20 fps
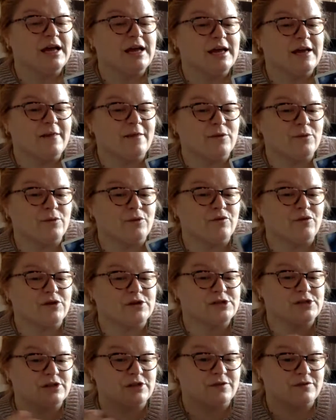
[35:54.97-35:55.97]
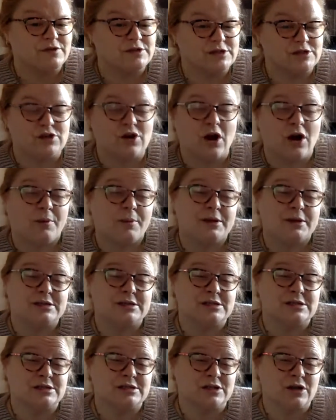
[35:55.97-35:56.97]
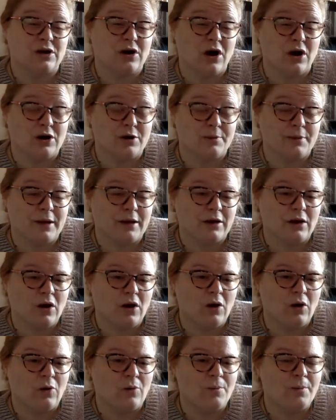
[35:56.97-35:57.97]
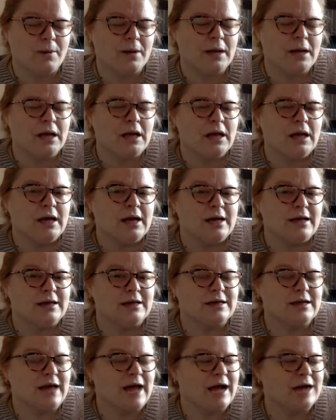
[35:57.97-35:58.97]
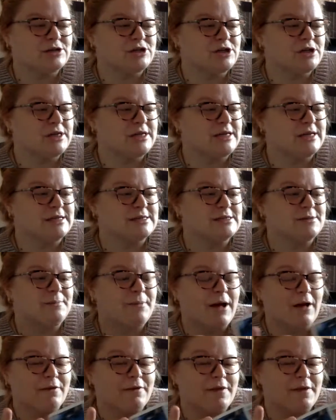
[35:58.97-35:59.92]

in the reversal of the star because it's a card about hope, it actually is about